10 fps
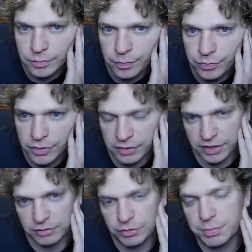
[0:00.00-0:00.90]
And if I
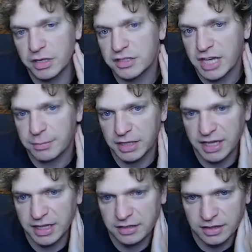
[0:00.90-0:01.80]
can rip an untapped
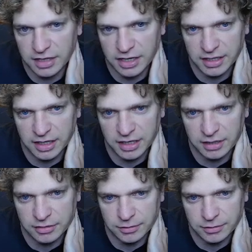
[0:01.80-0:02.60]
land, then I can...